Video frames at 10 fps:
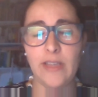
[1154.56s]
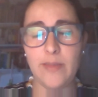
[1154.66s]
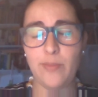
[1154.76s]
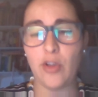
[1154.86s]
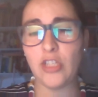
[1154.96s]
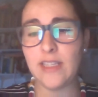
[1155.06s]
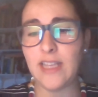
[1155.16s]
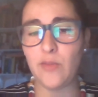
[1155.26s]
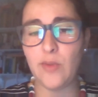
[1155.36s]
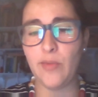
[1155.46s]
project
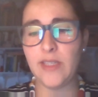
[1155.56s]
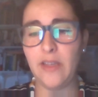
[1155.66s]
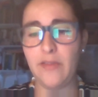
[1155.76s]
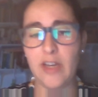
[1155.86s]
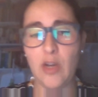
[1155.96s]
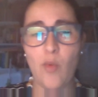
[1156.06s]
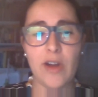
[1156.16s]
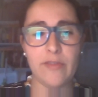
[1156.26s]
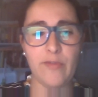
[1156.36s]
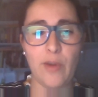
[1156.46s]
that we receive an
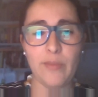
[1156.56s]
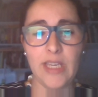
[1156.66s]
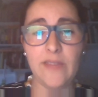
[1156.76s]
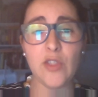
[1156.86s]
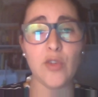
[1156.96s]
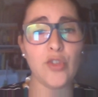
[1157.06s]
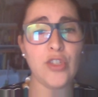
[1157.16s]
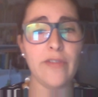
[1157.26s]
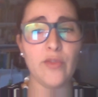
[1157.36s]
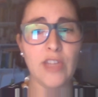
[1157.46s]
award from the Yves
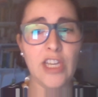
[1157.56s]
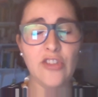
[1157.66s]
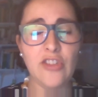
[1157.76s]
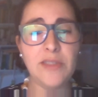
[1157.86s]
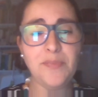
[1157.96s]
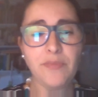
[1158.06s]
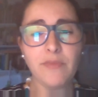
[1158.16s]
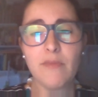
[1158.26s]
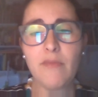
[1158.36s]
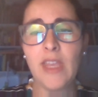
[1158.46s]
Rocher Foundation.
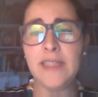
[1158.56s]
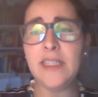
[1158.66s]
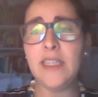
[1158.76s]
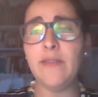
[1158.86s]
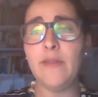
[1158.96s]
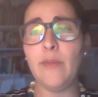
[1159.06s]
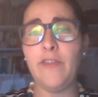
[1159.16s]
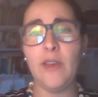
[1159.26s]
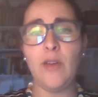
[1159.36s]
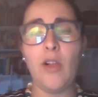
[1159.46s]
It's a
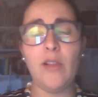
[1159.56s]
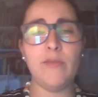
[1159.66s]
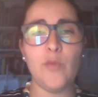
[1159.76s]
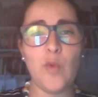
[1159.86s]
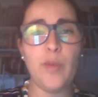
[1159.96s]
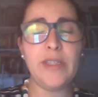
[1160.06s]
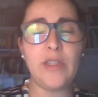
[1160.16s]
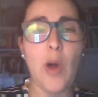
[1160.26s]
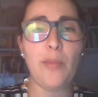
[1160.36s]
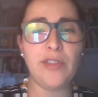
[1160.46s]
all-woman
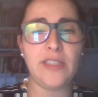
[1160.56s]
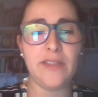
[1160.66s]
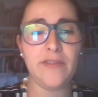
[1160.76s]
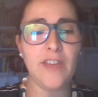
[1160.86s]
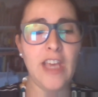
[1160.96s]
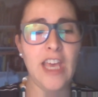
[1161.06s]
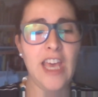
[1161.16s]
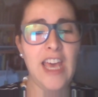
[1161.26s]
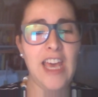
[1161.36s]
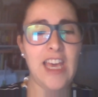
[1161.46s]
cooperative.
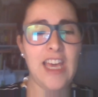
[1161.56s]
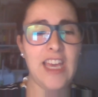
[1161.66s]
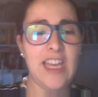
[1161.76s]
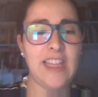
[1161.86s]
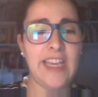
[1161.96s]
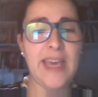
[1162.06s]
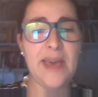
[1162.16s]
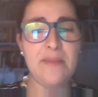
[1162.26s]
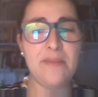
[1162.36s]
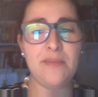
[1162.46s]

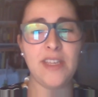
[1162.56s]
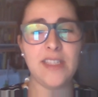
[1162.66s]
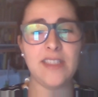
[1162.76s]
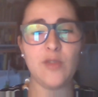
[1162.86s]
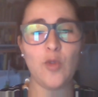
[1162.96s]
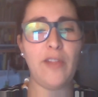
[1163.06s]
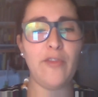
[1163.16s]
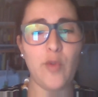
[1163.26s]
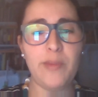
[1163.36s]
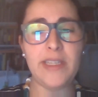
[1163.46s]
12
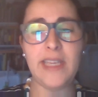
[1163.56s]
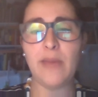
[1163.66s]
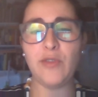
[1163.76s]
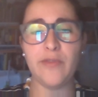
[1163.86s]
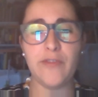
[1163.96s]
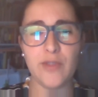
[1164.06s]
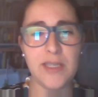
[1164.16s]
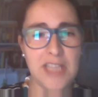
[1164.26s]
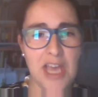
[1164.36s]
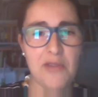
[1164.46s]
women came to
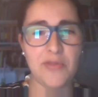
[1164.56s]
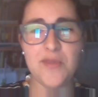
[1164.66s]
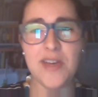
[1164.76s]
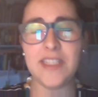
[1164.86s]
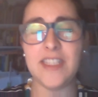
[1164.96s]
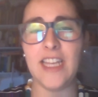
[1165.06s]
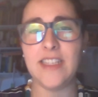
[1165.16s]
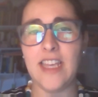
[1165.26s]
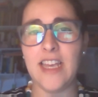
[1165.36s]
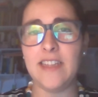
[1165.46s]
Fundação, to us, and
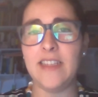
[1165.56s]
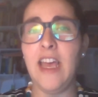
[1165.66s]
said,